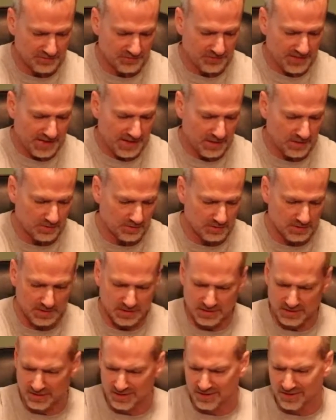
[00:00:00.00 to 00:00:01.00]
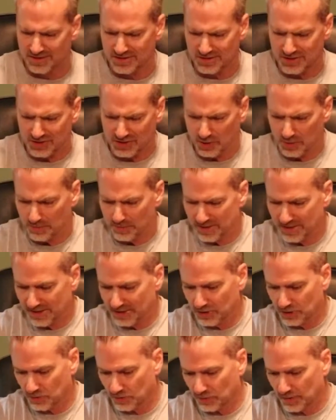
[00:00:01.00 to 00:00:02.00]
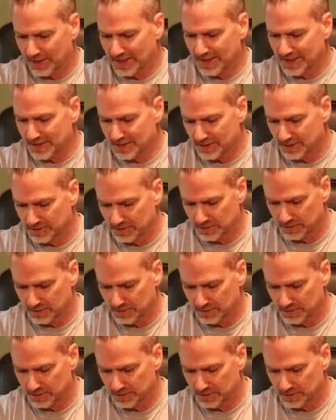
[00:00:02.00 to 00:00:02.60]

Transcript: found so many great